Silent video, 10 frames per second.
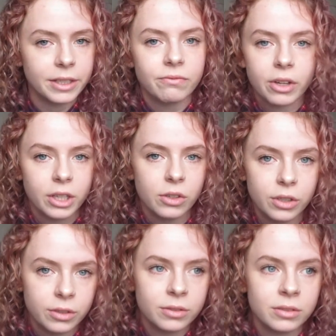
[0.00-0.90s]
very
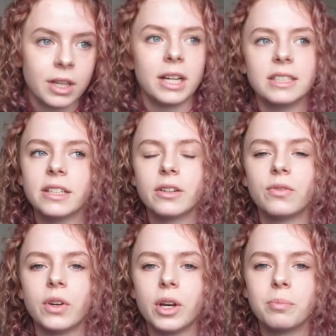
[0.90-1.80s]
good idea
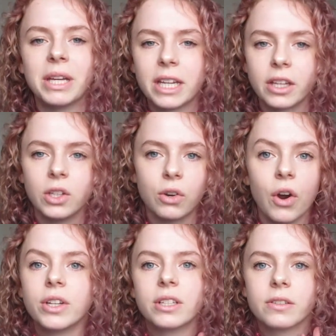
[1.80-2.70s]
for picking your
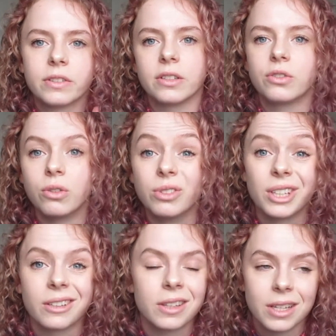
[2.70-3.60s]
artists is
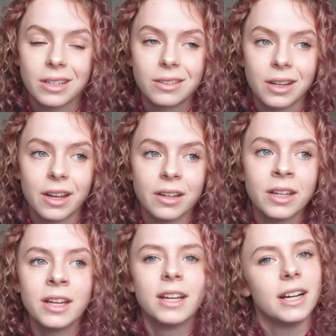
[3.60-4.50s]
using the internet
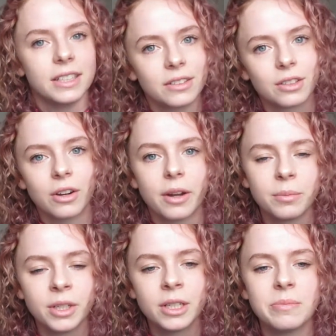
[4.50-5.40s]
and Instagram
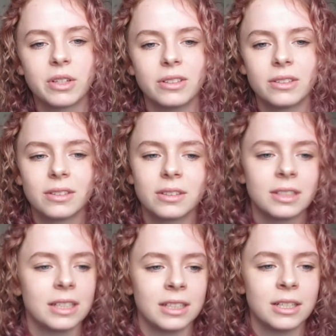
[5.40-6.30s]
because
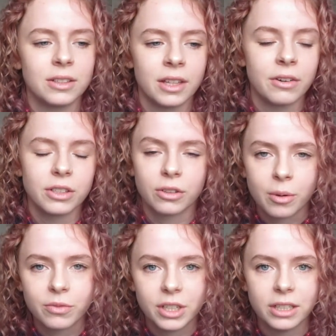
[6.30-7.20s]
in their
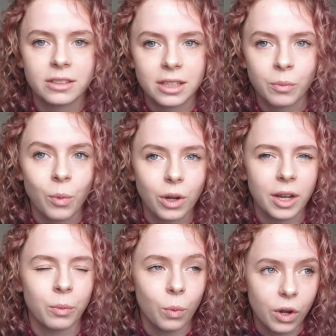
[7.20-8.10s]
Instagram feeds can,
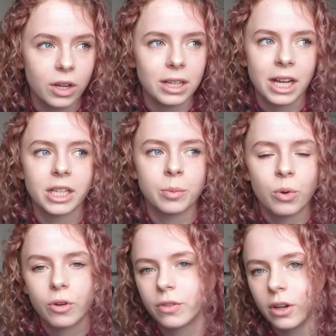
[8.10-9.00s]
can work like a
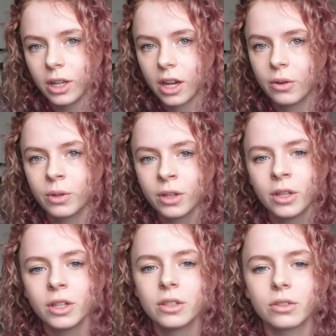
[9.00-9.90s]
portfolio.
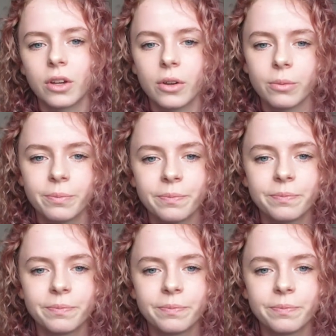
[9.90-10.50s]
So